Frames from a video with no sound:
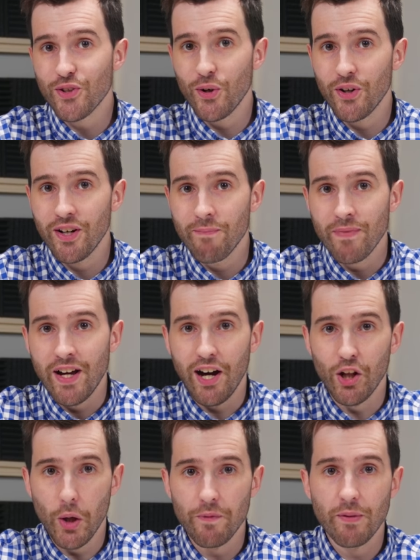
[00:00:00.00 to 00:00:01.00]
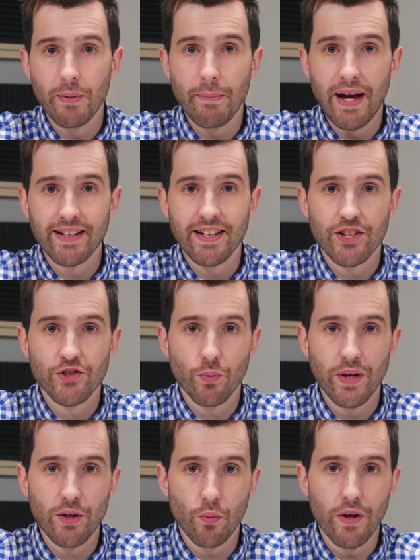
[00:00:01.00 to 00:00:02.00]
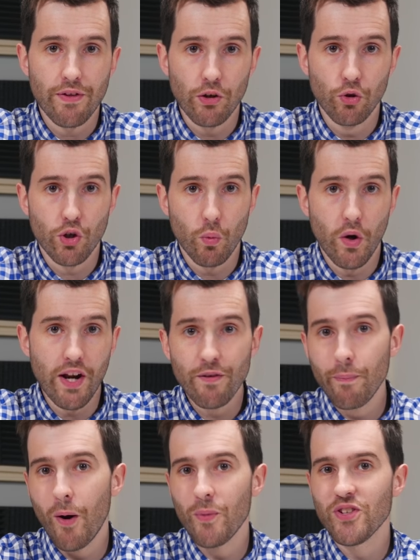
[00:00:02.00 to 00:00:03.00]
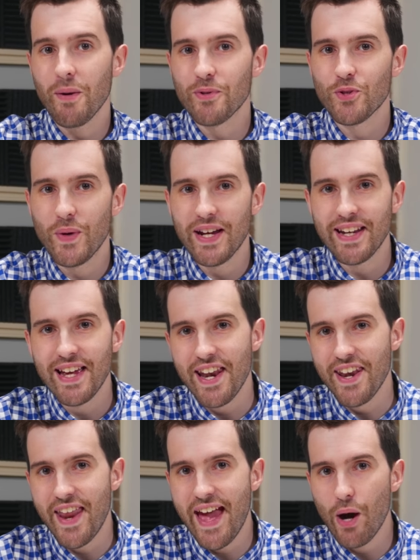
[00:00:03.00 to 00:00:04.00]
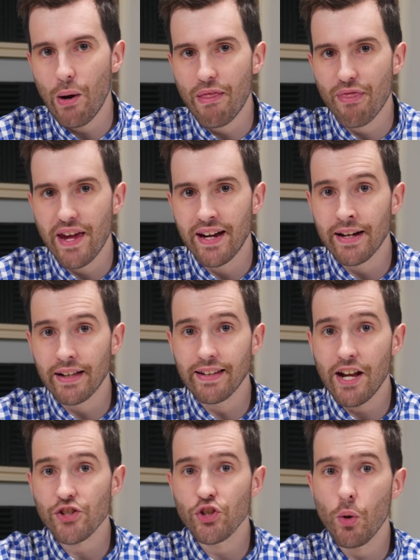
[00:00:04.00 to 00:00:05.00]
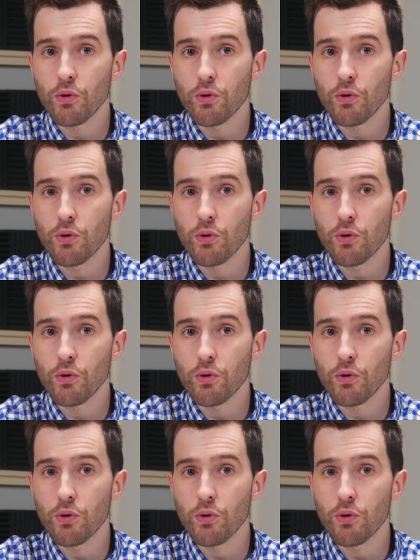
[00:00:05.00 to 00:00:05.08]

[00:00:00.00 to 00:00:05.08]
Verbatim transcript: Corner. I'll hopefully be back next week with a look at whatever pops up between now and then. Let us know